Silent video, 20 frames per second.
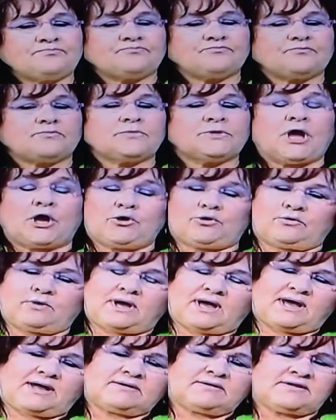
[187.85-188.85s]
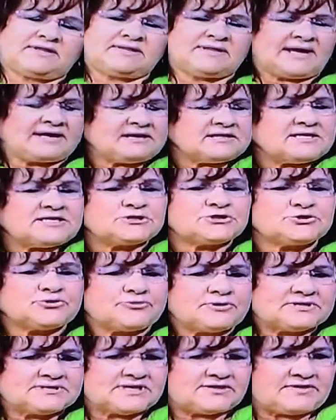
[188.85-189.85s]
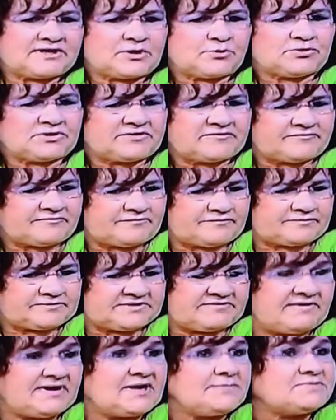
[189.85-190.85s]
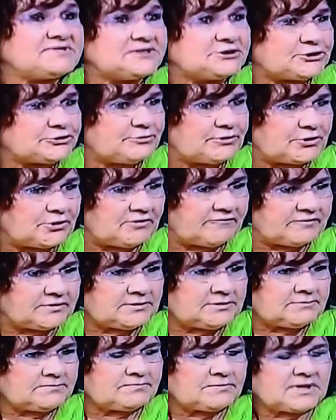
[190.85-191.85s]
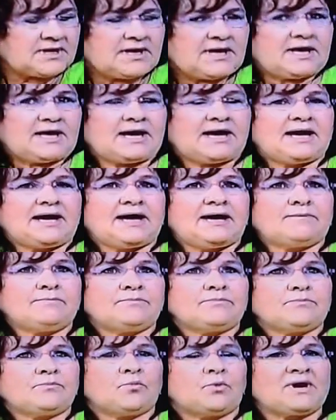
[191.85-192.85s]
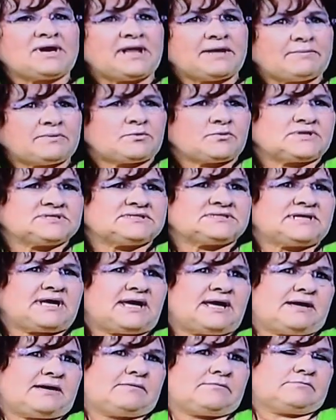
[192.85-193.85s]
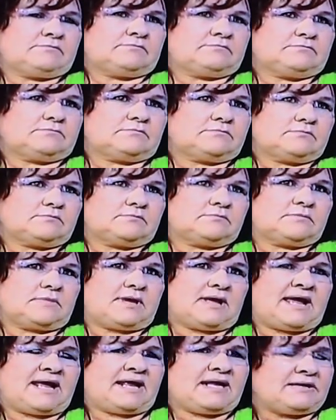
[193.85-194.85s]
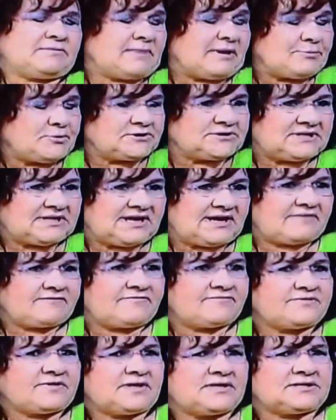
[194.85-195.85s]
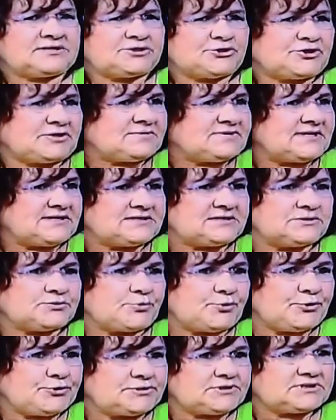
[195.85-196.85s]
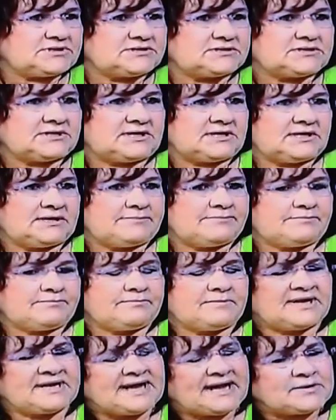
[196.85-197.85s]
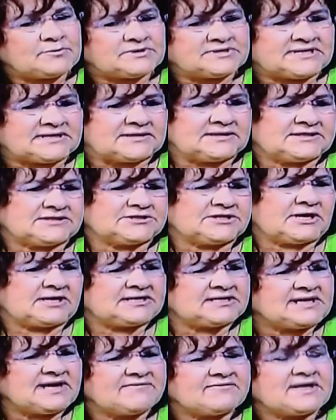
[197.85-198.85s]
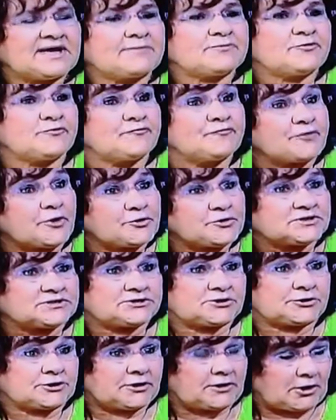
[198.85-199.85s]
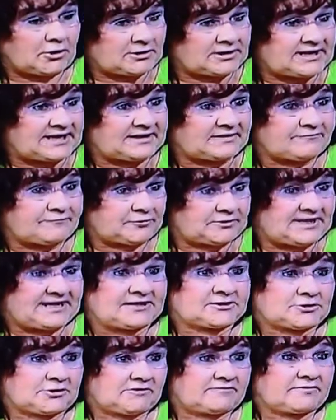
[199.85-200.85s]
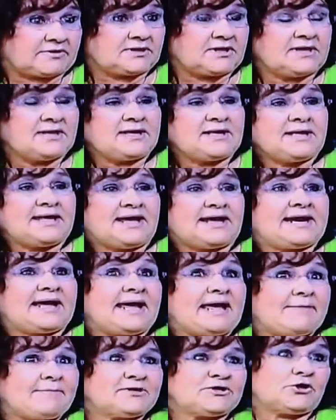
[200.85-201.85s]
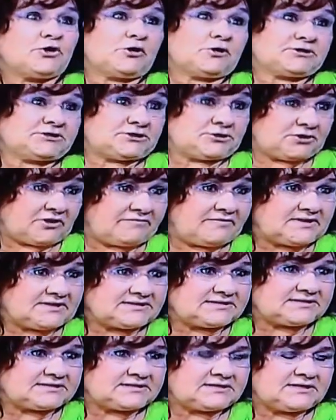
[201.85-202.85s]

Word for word: no, uh, none of these stories I think would have developed into a novel. Mm. what happened was um, in my personal life, uh, circumstances weren't, um, my dad was ill, and so I didn't have time to focus on a long full length novel. Mm. And I am at heart a novelist.